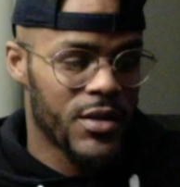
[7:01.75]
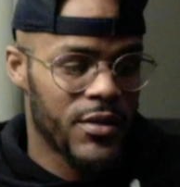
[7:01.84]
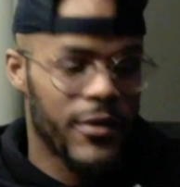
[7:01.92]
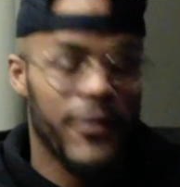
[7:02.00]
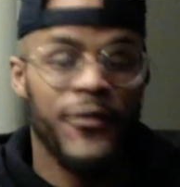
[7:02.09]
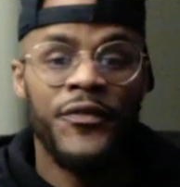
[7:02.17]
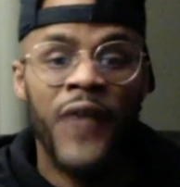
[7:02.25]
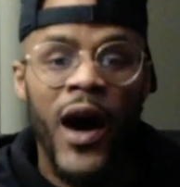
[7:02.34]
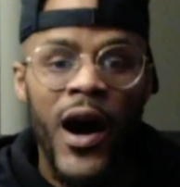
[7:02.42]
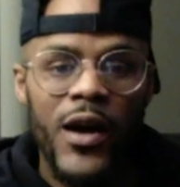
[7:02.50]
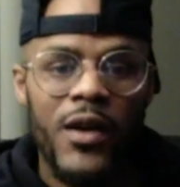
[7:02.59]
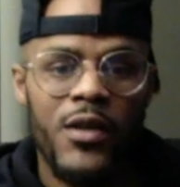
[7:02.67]

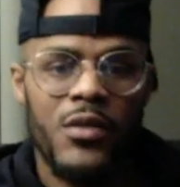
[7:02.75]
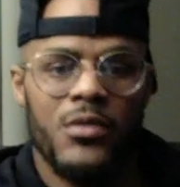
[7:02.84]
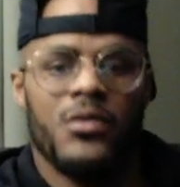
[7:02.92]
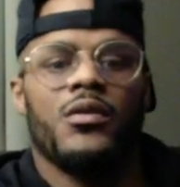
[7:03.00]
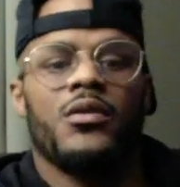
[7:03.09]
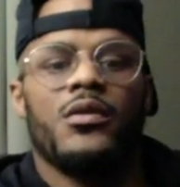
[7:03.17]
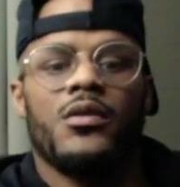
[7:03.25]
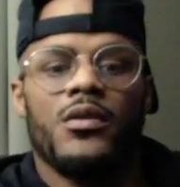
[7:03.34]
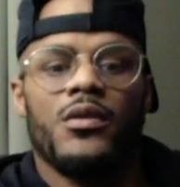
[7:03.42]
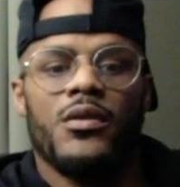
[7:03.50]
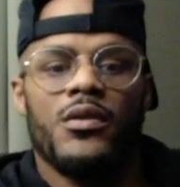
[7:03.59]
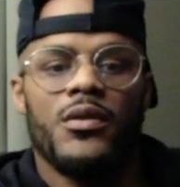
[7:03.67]
fire,
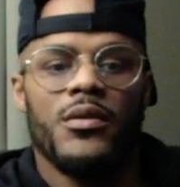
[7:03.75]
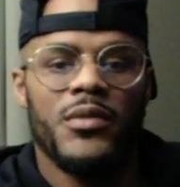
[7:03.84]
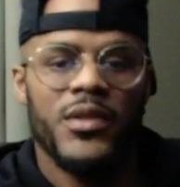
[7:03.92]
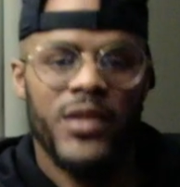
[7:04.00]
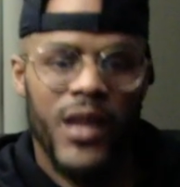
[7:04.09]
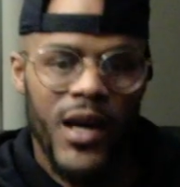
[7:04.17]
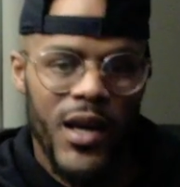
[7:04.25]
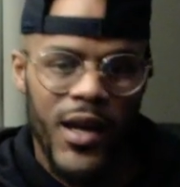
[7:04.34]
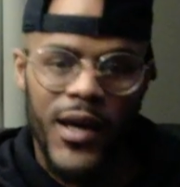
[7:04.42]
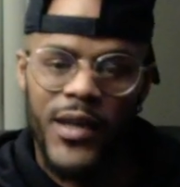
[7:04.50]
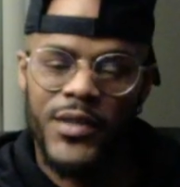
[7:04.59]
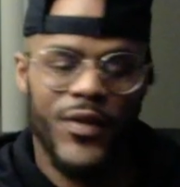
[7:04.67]
dead
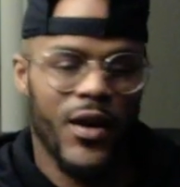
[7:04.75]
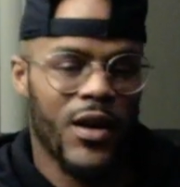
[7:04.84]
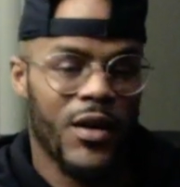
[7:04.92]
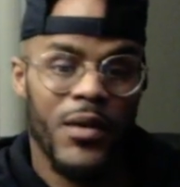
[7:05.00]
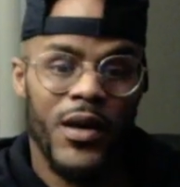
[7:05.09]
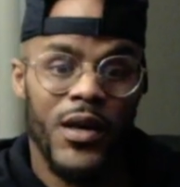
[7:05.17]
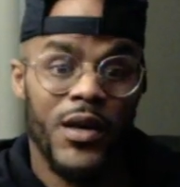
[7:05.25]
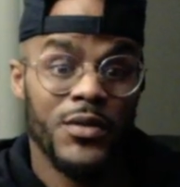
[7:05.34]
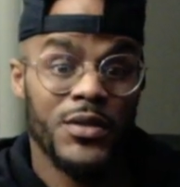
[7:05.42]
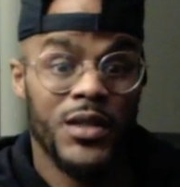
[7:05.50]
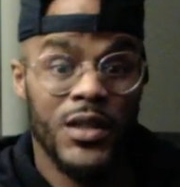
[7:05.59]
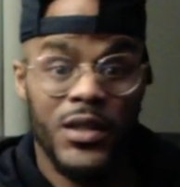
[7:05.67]
ass fire, man. It was
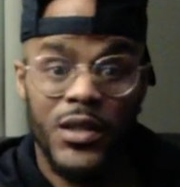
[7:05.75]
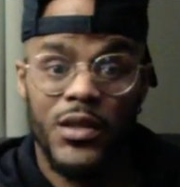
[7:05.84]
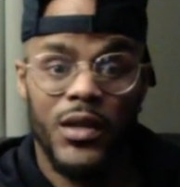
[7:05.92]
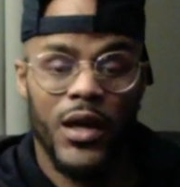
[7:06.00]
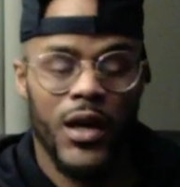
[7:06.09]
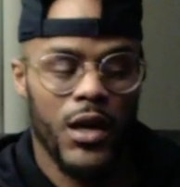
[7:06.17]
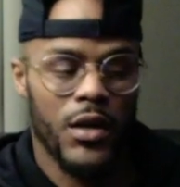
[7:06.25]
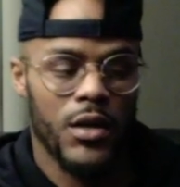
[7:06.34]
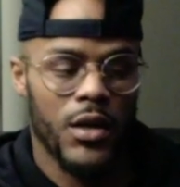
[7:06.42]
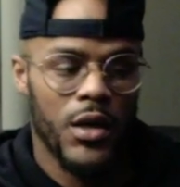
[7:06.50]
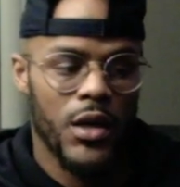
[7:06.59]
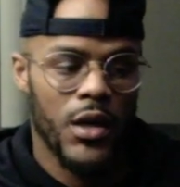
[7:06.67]
good. Like,
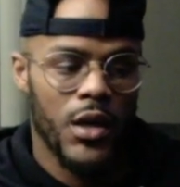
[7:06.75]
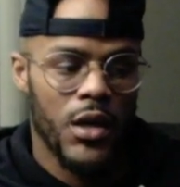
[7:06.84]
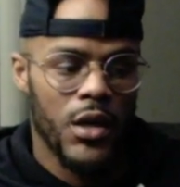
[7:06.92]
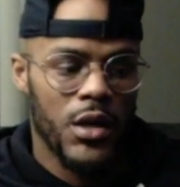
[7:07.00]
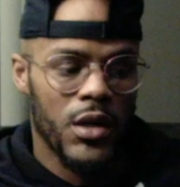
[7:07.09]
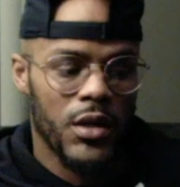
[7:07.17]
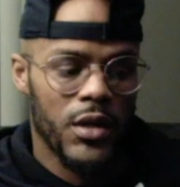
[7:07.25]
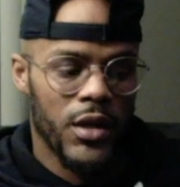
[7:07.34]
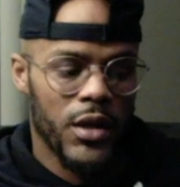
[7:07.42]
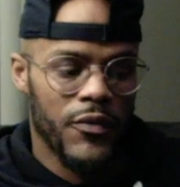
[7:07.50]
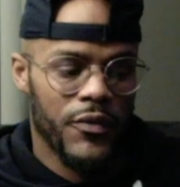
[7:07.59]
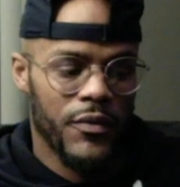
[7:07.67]

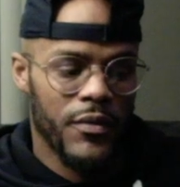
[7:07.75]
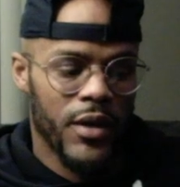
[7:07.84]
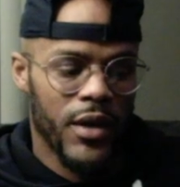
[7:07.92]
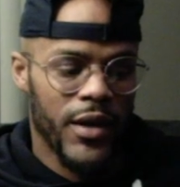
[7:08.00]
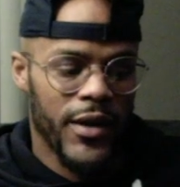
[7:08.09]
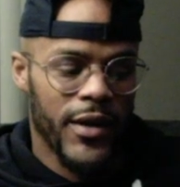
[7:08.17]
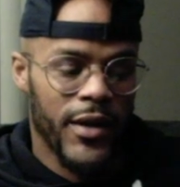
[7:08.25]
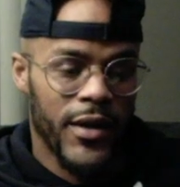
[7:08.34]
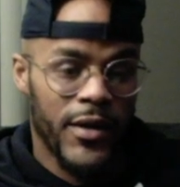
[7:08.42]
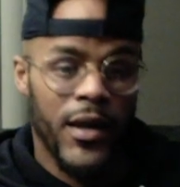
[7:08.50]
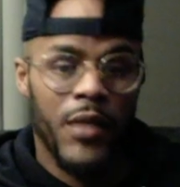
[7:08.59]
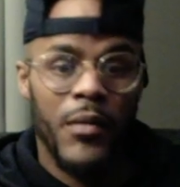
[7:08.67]
if
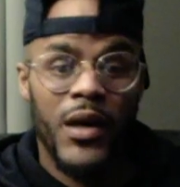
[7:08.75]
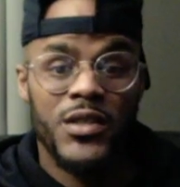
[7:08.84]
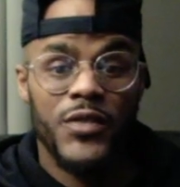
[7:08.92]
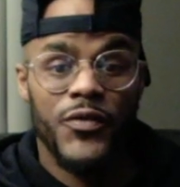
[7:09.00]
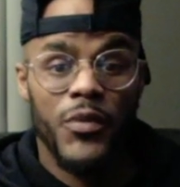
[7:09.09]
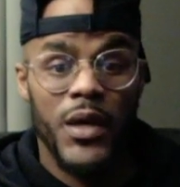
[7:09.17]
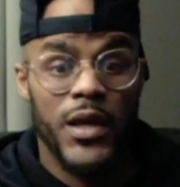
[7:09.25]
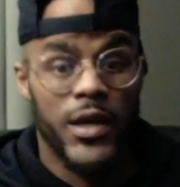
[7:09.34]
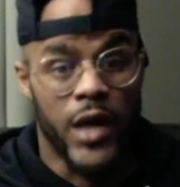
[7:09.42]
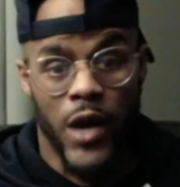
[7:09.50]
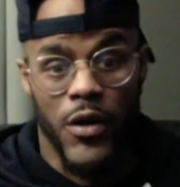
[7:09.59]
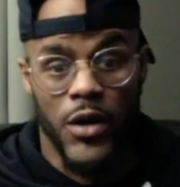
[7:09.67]
the animation for me
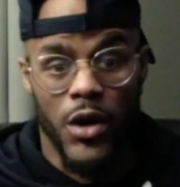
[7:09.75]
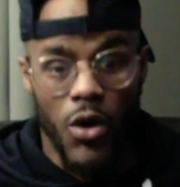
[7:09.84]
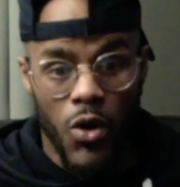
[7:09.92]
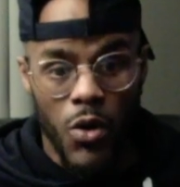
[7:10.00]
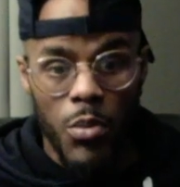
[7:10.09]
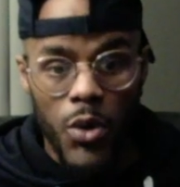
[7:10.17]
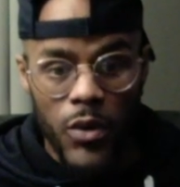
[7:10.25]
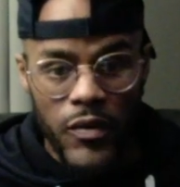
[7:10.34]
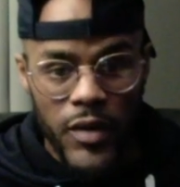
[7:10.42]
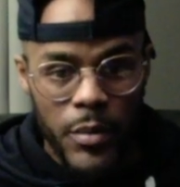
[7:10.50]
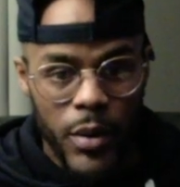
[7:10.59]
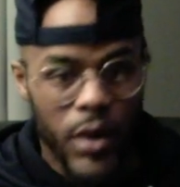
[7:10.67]
carried the whole movie.
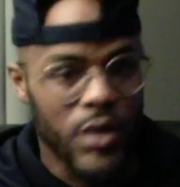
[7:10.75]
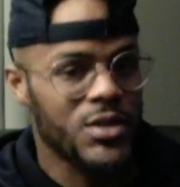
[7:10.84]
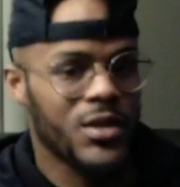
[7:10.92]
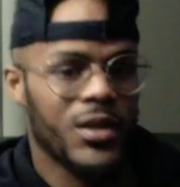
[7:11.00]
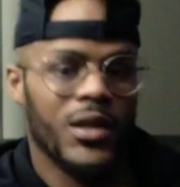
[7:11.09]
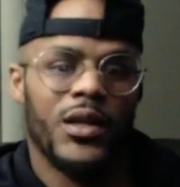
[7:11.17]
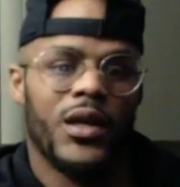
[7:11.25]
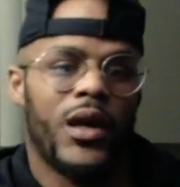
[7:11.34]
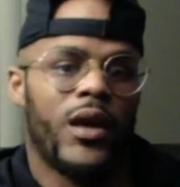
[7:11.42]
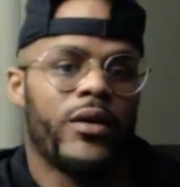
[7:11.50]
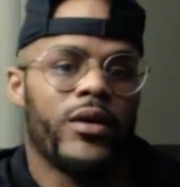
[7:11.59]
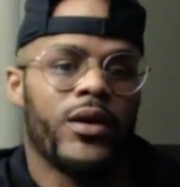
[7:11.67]
Personally, it
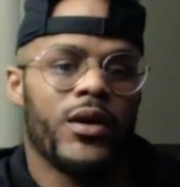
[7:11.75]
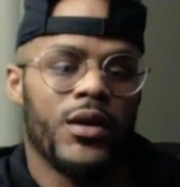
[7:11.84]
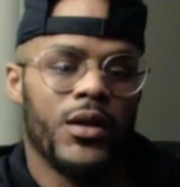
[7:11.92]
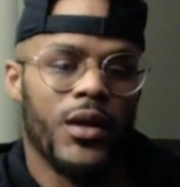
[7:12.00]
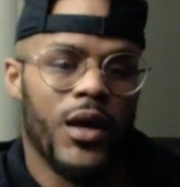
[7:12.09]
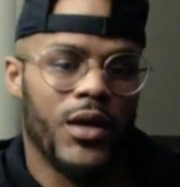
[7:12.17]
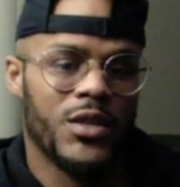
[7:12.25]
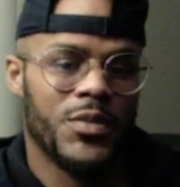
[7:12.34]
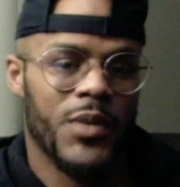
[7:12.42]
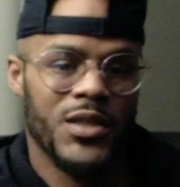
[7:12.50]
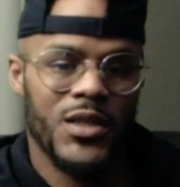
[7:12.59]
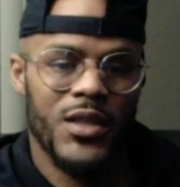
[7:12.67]
carried it. Like,
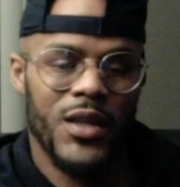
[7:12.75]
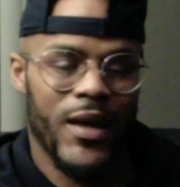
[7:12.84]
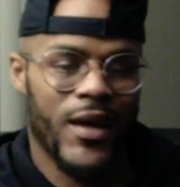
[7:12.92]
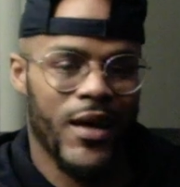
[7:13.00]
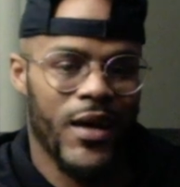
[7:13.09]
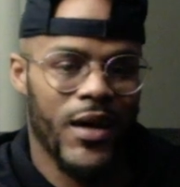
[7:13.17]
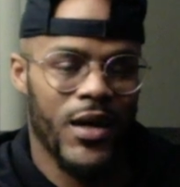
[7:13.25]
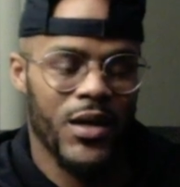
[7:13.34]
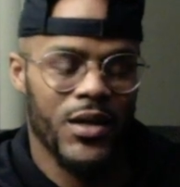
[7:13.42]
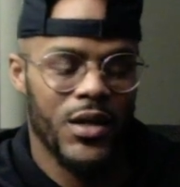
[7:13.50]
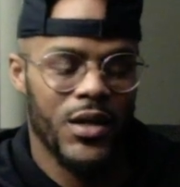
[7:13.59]
especially the end,